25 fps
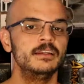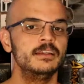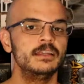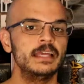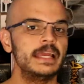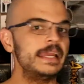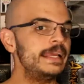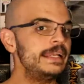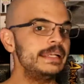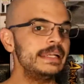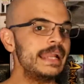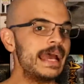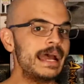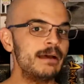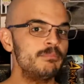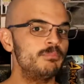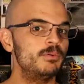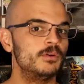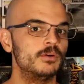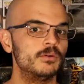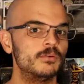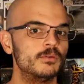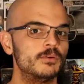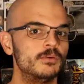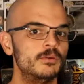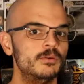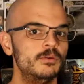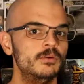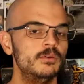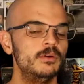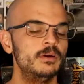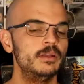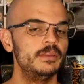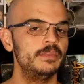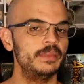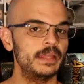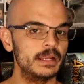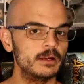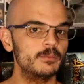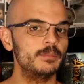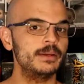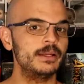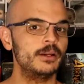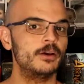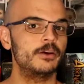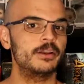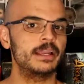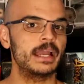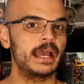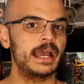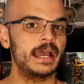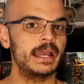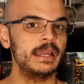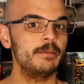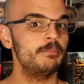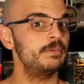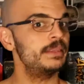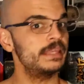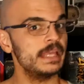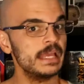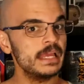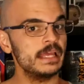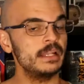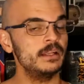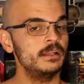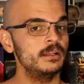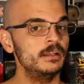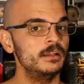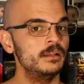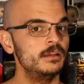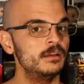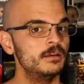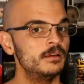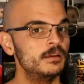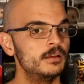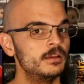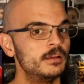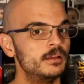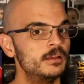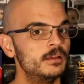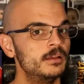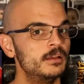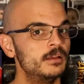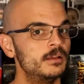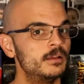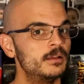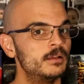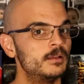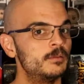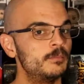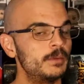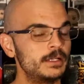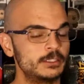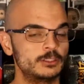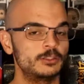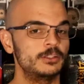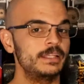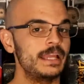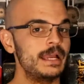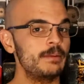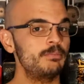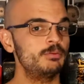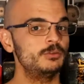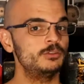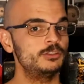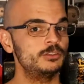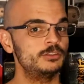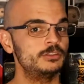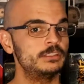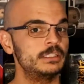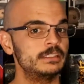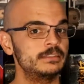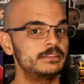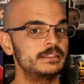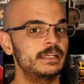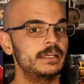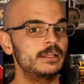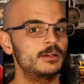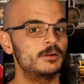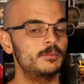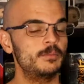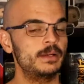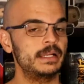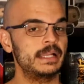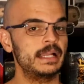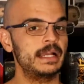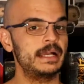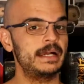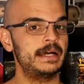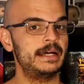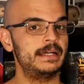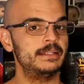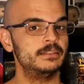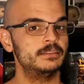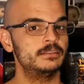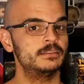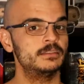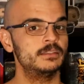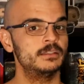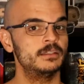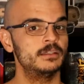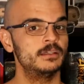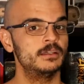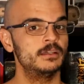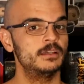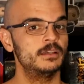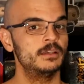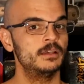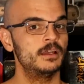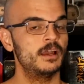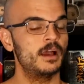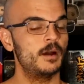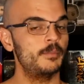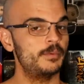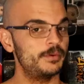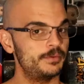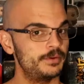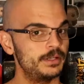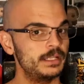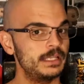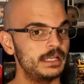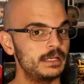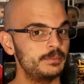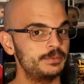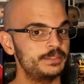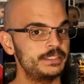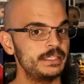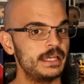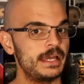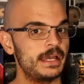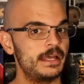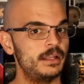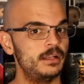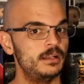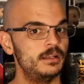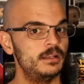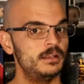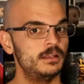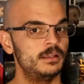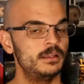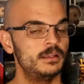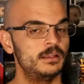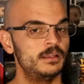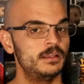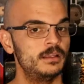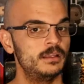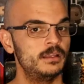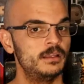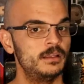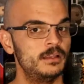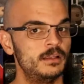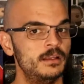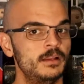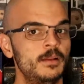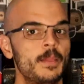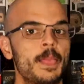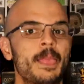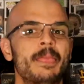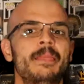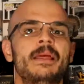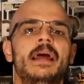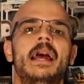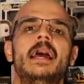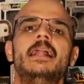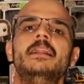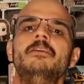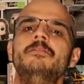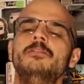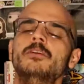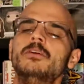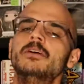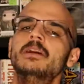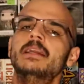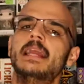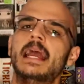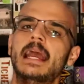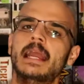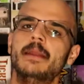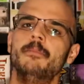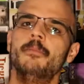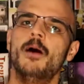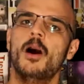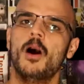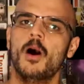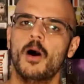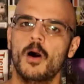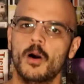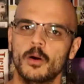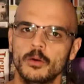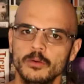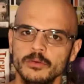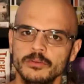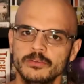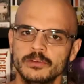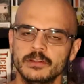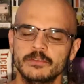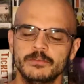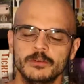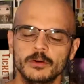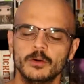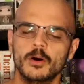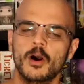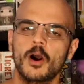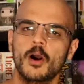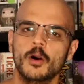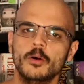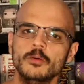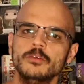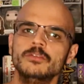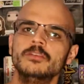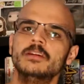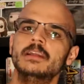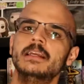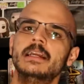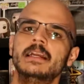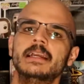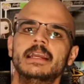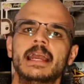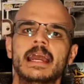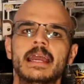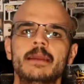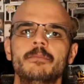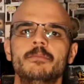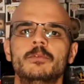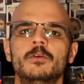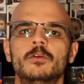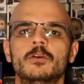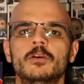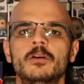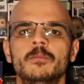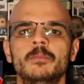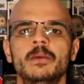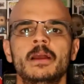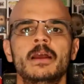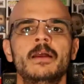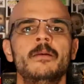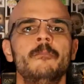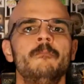Eat an apple, that'll be okay, but then make sure the apple juice doesn't get on my cards. I'll be really upset. And if you're a game host, if you're hosting a game group,